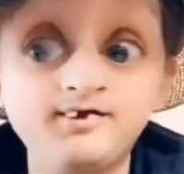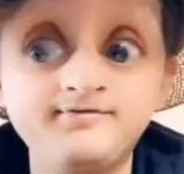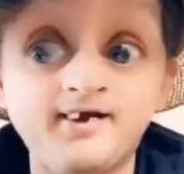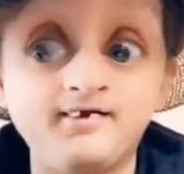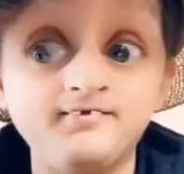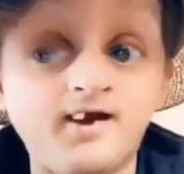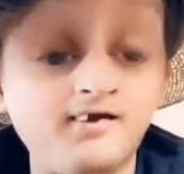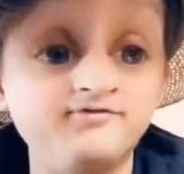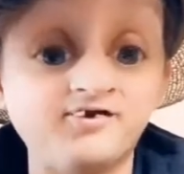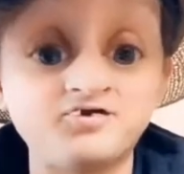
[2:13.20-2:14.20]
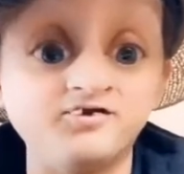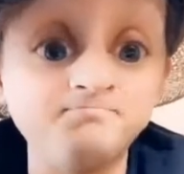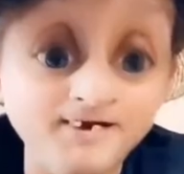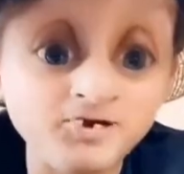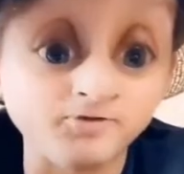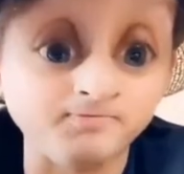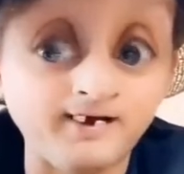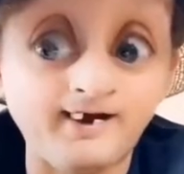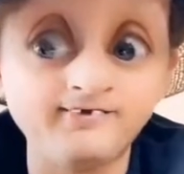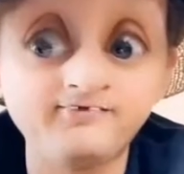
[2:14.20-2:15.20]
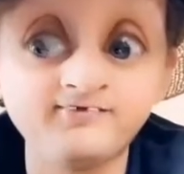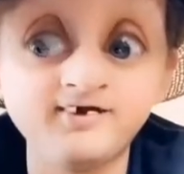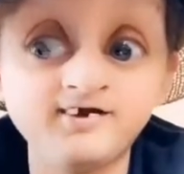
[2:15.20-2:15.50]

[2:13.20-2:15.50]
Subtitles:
Now, such as pitcher plants,